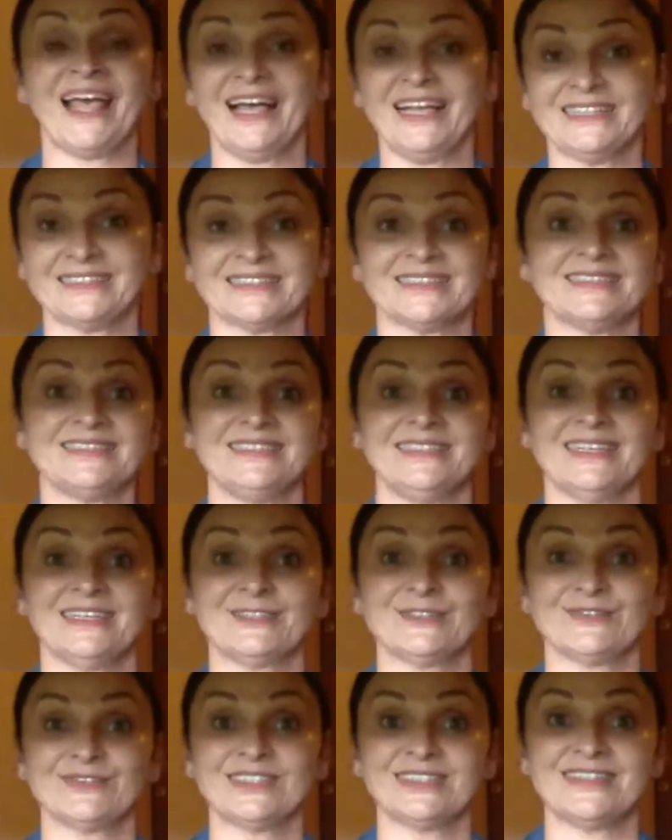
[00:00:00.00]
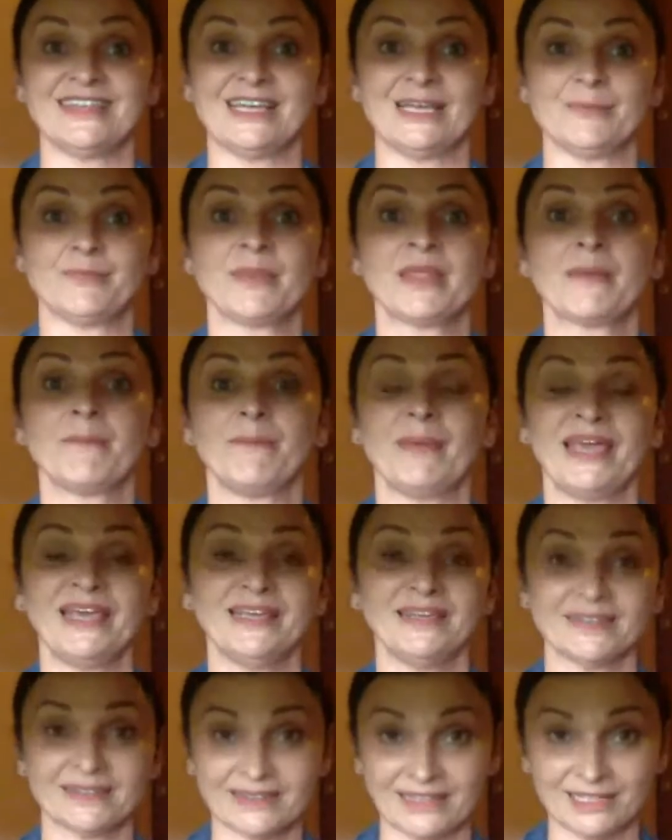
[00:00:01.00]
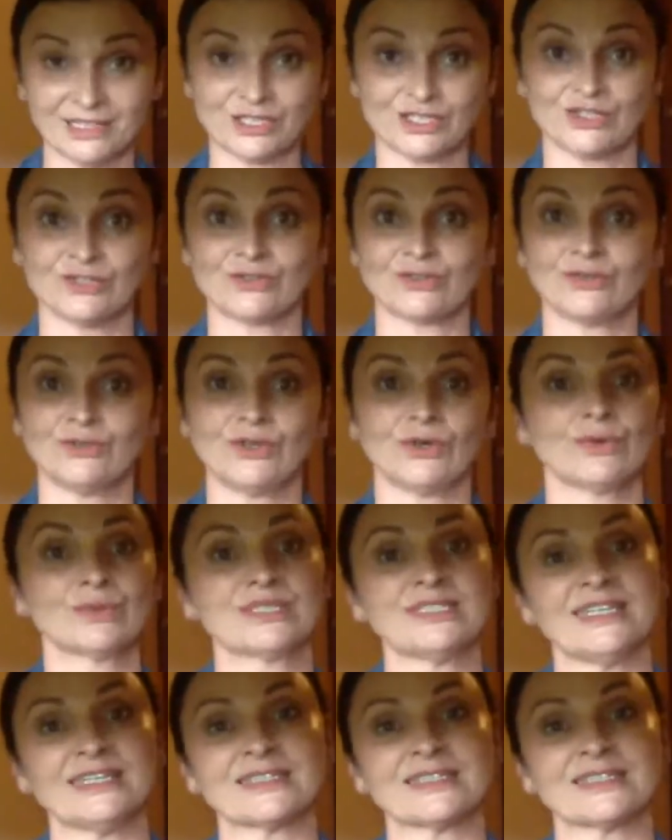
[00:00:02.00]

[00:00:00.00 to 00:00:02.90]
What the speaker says: And at the end of the day, paying attention to those,